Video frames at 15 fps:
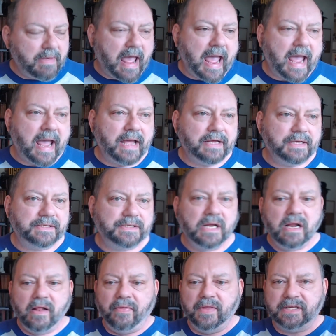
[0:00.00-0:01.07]
as
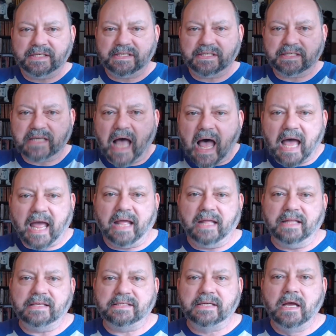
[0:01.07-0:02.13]
the
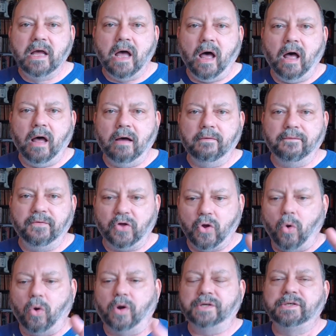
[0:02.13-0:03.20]
sides of the
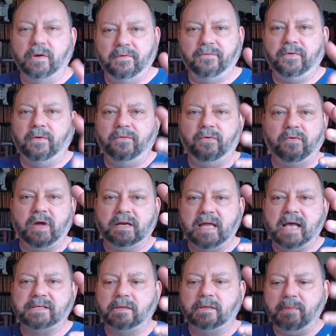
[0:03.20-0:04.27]
core. So if you've got
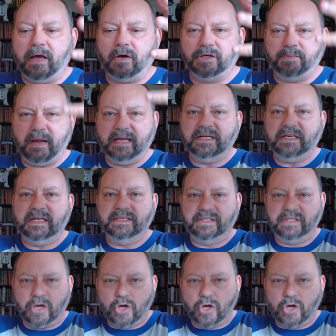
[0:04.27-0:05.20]
Castle of Mad Archmage is the